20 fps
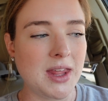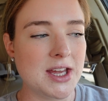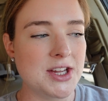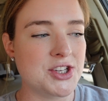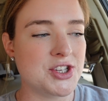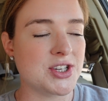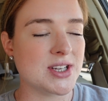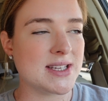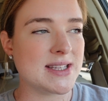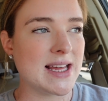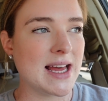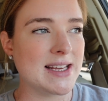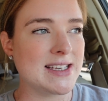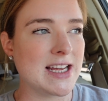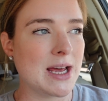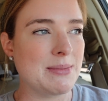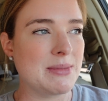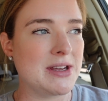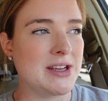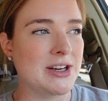It's just that
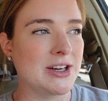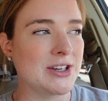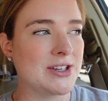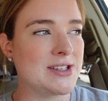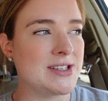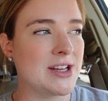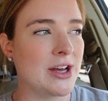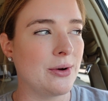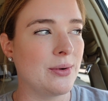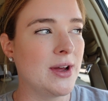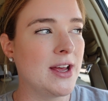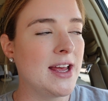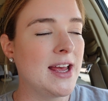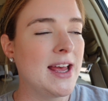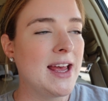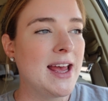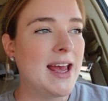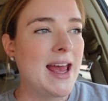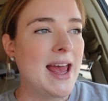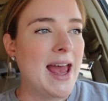time of year. So,
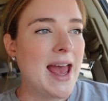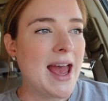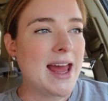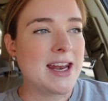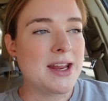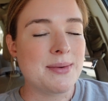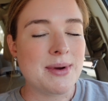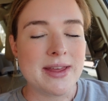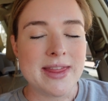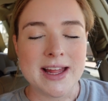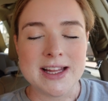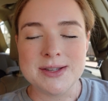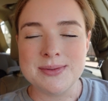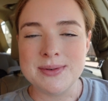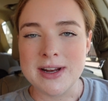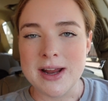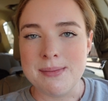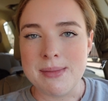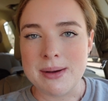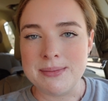anyway, that's
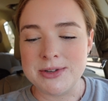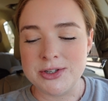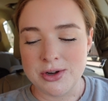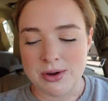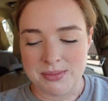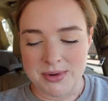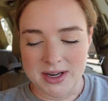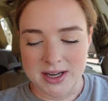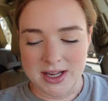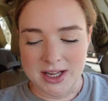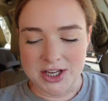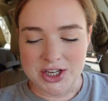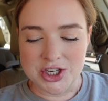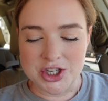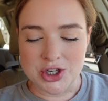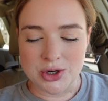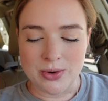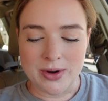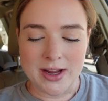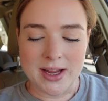what I'm up to. I'm going to
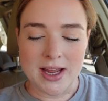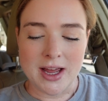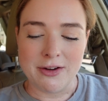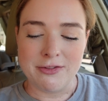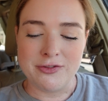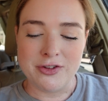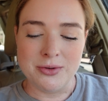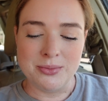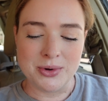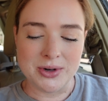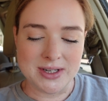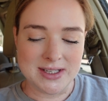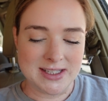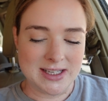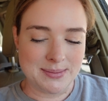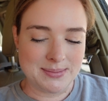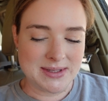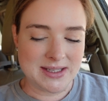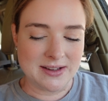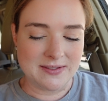enjoy a few more sips